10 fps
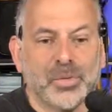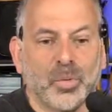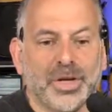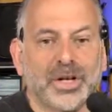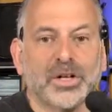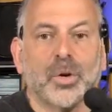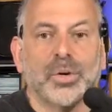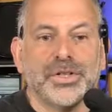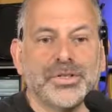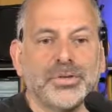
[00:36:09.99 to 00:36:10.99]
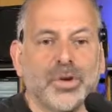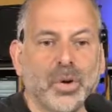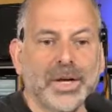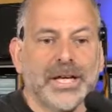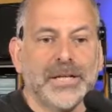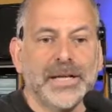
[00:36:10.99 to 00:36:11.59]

we are going to go in